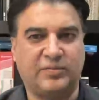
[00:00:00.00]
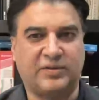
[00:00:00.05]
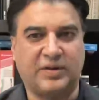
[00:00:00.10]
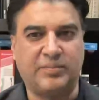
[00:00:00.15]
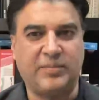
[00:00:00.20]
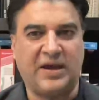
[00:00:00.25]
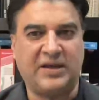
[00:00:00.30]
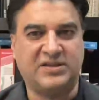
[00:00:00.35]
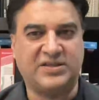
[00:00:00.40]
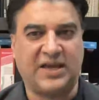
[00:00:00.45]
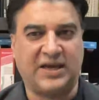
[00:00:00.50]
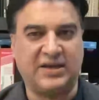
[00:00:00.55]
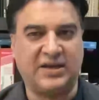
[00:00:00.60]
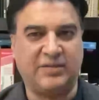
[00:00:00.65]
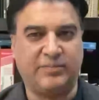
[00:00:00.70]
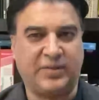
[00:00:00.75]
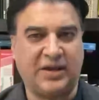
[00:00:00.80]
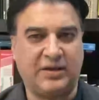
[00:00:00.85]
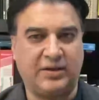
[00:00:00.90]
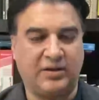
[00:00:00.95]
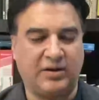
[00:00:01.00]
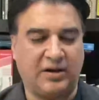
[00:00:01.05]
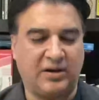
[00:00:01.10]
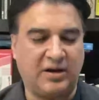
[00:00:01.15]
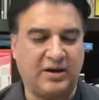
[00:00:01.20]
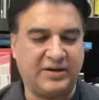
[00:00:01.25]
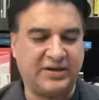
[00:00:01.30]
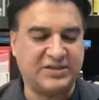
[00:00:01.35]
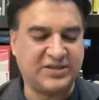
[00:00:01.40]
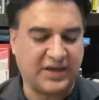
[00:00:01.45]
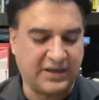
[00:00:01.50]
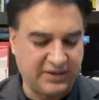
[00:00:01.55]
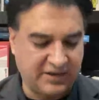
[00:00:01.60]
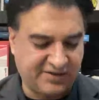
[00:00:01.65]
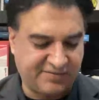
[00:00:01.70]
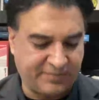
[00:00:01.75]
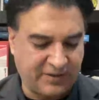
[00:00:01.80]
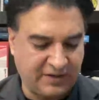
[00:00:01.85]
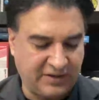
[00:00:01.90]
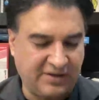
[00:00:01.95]
the main technique, a lot of the
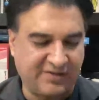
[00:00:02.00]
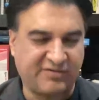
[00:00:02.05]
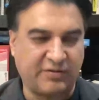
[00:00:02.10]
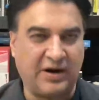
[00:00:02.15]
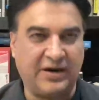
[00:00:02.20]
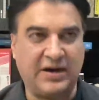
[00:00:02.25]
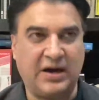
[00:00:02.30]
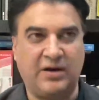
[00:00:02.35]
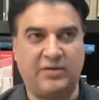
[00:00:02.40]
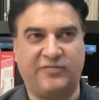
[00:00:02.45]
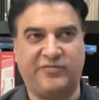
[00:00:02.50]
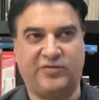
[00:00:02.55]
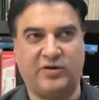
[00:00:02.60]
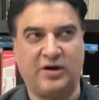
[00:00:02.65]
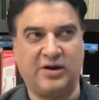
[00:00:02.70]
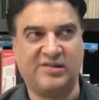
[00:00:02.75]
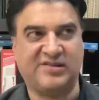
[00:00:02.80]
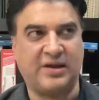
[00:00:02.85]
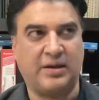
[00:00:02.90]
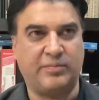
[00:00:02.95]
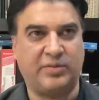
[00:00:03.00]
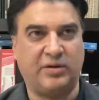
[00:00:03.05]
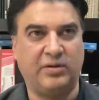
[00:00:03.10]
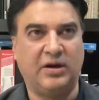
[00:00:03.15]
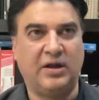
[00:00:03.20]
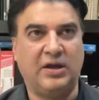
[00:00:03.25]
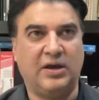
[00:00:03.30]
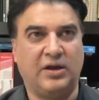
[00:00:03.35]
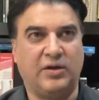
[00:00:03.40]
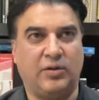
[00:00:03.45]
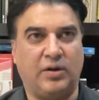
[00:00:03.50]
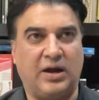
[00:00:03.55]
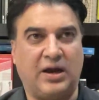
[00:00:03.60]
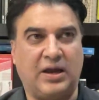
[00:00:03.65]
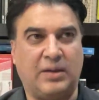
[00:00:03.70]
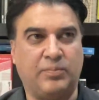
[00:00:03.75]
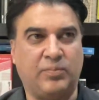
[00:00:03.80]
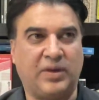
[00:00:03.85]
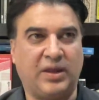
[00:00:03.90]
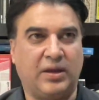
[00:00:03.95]
techniques being used right now, for example,
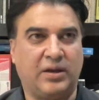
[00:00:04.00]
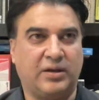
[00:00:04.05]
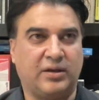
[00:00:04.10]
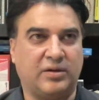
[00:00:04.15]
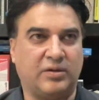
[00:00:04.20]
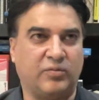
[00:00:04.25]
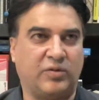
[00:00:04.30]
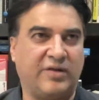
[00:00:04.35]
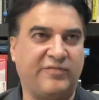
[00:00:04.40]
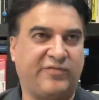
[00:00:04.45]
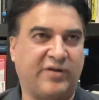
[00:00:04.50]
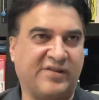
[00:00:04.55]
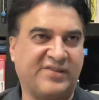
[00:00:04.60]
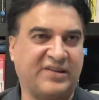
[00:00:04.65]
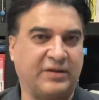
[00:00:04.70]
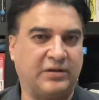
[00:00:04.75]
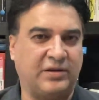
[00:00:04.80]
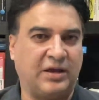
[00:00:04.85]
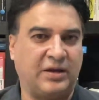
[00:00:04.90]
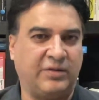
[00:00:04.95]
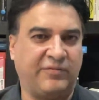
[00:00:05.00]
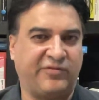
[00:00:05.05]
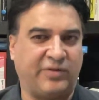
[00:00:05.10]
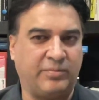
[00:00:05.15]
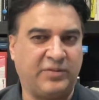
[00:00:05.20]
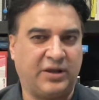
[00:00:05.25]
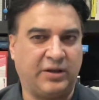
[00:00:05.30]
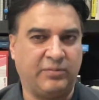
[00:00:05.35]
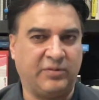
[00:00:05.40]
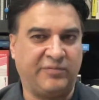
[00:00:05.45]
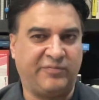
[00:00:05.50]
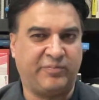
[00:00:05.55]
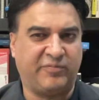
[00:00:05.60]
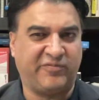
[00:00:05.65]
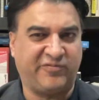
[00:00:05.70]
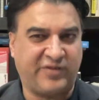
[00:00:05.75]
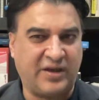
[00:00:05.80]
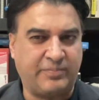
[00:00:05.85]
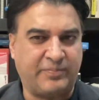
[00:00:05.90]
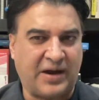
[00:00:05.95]
reinforcement learning from human
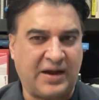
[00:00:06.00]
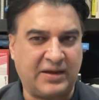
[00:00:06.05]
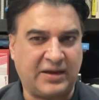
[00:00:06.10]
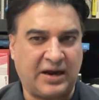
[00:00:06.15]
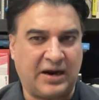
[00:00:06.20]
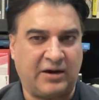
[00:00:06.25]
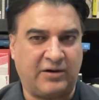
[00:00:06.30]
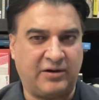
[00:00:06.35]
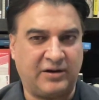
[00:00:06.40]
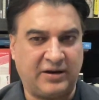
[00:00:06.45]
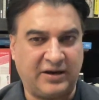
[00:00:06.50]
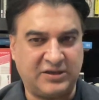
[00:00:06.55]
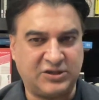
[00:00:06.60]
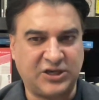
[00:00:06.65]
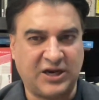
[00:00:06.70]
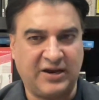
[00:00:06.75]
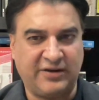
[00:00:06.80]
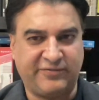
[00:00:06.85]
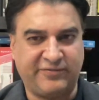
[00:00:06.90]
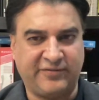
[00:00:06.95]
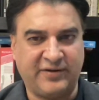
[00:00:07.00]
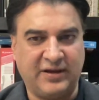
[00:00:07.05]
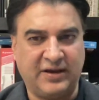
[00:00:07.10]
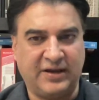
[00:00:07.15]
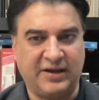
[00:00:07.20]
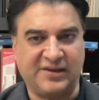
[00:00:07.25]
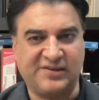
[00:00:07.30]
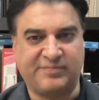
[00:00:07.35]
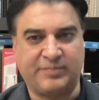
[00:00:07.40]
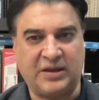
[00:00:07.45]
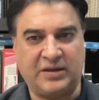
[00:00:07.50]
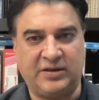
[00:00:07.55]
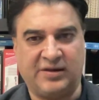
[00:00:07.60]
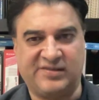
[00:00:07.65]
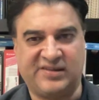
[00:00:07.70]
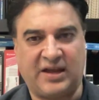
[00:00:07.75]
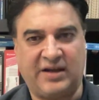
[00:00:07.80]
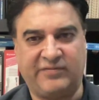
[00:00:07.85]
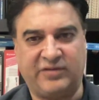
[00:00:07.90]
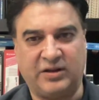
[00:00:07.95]
feedback, RLHF, has been
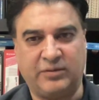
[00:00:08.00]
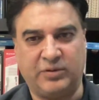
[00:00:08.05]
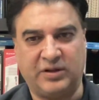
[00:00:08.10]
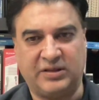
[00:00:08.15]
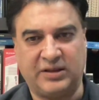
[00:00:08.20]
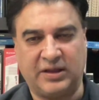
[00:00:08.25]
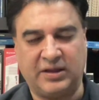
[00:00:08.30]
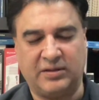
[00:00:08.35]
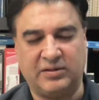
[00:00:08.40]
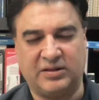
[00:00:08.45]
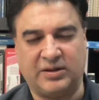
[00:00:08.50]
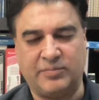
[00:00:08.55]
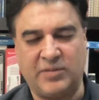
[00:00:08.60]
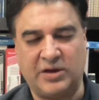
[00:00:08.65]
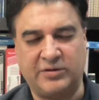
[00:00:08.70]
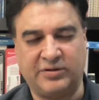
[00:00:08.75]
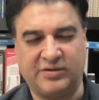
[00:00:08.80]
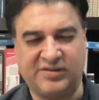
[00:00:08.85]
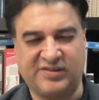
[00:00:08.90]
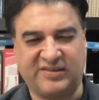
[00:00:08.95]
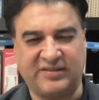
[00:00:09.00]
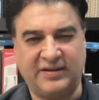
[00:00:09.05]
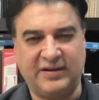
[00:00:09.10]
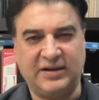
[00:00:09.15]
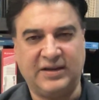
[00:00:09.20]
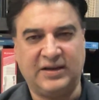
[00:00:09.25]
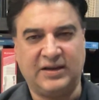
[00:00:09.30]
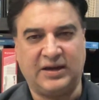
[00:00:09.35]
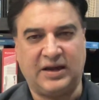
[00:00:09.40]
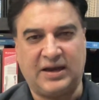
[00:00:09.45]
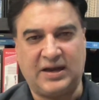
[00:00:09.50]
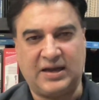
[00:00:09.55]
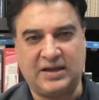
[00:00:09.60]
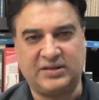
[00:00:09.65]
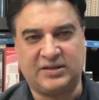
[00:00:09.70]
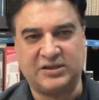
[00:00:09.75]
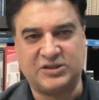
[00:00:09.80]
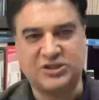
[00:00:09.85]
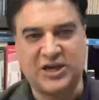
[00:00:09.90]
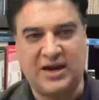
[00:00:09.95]
used heavily with the models,
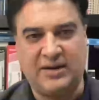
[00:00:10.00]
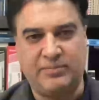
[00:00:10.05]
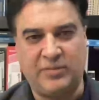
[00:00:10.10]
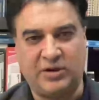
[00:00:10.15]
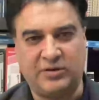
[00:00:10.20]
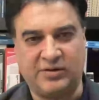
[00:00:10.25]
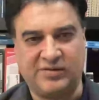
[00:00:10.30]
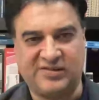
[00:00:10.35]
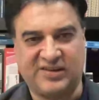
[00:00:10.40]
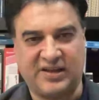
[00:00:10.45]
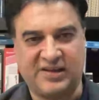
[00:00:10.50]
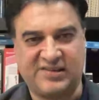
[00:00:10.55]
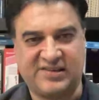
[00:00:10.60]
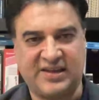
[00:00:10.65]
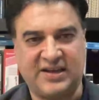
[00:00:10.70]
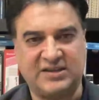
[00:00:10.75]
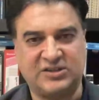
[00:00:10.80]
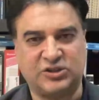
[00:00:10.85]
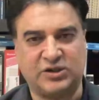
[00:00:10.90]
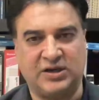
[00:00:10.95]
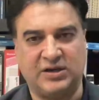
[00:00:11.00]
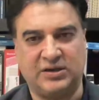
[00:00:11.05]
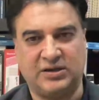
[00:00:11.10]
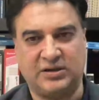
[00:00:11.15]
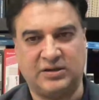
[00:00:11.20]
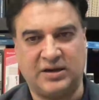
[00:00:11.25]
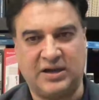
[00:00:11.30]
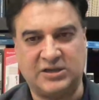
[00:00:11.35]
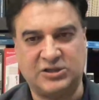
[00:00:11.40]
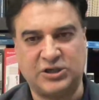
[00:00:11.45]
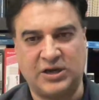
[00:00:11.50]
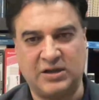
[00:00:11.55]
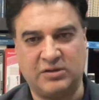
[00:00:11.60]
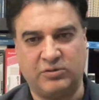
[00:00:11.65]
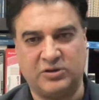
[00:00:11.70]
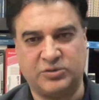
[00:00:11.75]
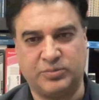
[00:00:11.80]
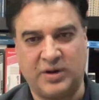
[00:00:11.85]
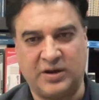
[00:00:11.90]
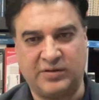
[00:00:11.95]
the chat models, etc., and the large
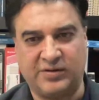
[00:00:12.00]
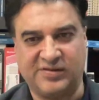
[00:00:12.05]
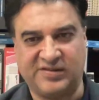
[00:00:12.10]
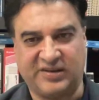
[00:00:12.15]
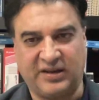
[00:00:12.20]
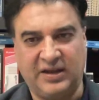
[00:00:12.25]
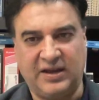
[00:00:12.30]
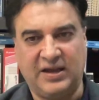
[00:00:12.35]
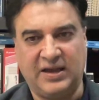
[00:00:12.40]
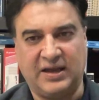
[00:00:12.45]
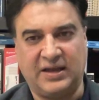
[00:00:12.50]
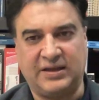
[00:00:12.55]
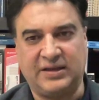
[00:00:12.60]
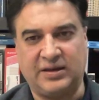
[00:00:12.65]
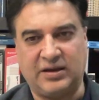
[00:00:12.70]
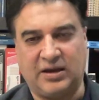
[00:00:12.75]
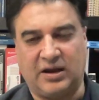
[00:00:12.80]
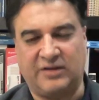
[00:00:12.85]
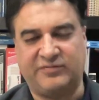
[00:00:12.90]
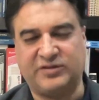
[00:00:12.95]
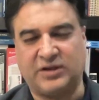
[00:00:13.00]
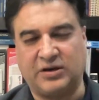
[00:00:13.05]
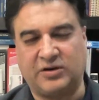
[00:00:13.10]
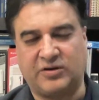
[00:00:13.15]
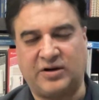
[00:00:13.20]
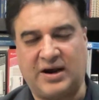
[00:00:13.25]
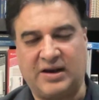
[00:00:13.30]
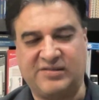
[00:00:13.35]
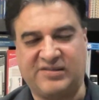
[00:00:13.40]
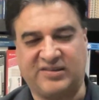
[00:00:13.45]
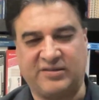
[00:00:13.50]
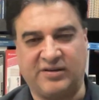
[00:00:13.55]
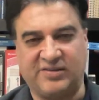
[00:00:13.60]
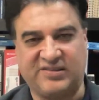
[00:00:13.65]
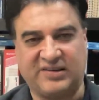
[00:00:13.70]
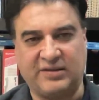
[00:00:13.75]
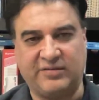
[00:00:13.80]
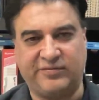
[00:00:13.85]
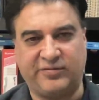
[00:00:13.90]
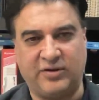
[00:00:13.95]
language models, and often
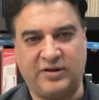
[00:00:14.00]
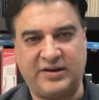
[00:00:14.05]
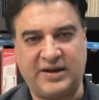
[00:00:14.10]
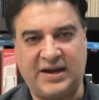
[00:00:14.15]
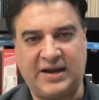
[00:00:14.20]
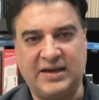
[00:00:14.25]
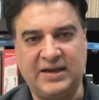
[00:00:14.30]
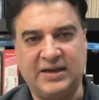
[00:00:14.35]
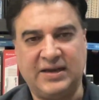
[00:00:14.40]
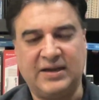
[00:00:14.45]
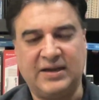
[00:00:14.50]
crowdsourcing for that.